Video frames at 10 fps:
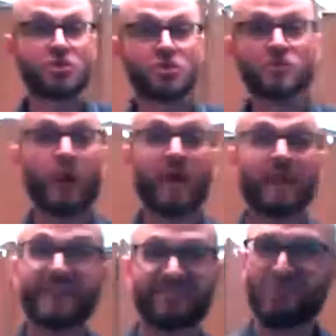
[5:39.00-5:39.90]
you could use
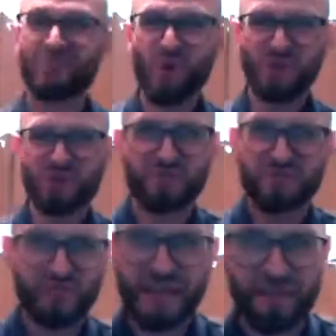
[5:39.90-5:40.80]
with it. The word
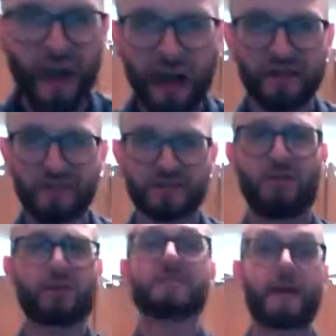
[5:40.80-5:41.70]
doesn't really matter as
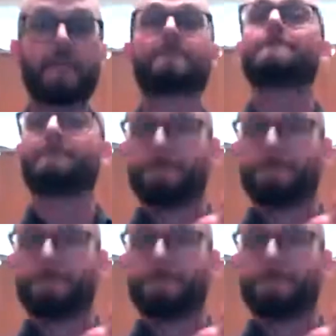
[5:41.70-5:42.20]
long as it